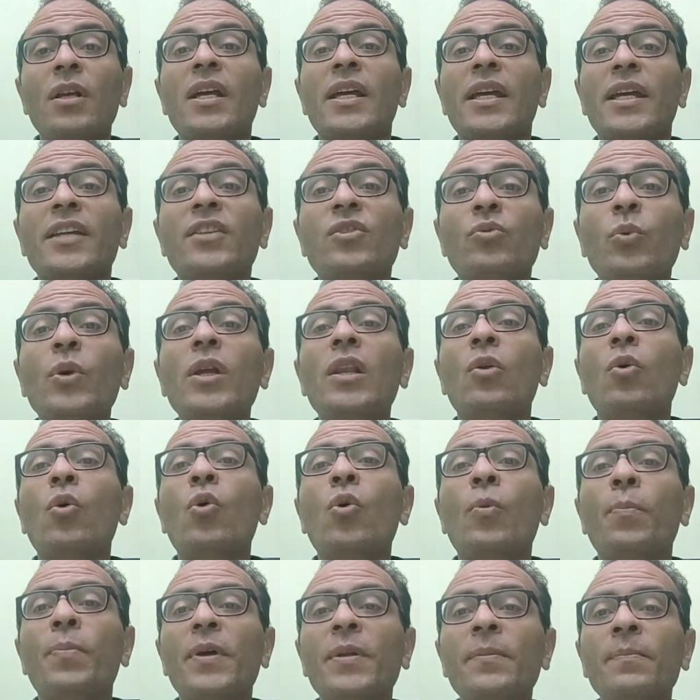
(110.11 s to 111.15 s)
It will
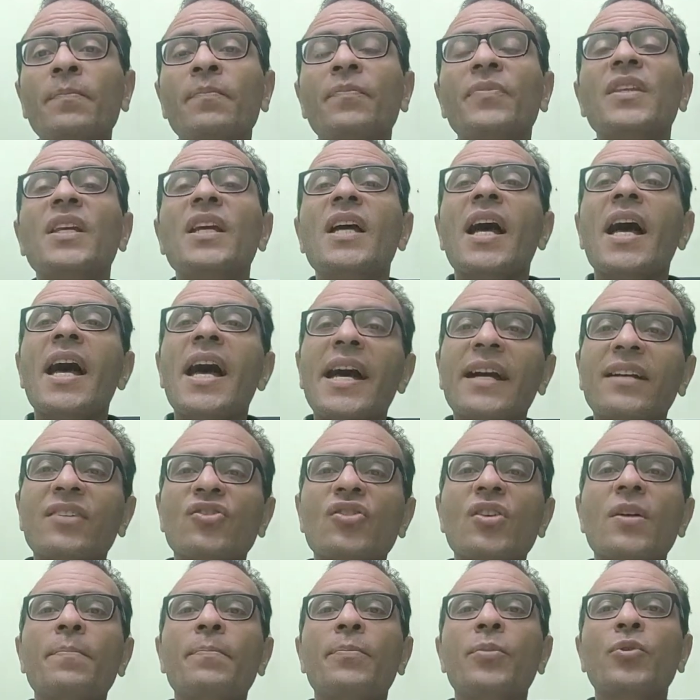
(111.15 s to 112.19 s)
open,
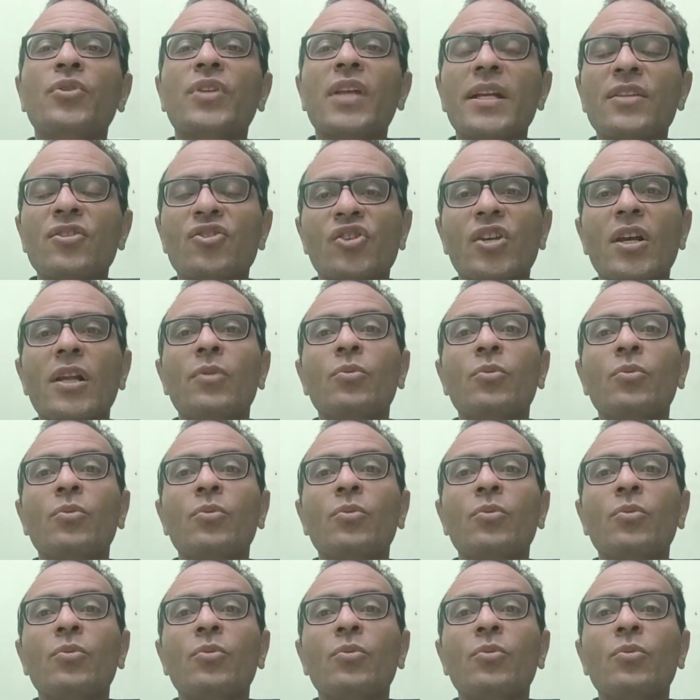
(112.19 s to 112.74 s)
action potential